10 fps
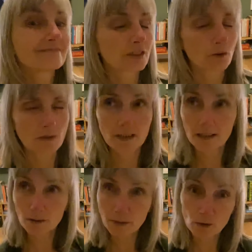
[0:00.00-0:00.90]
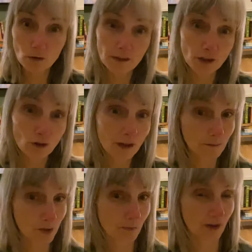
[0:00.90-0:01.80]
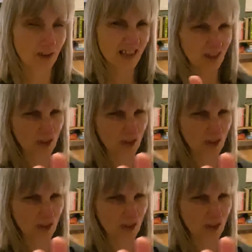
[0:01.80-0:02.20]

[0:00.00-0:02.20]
So it's a little bit longer than your lumbar spine because that's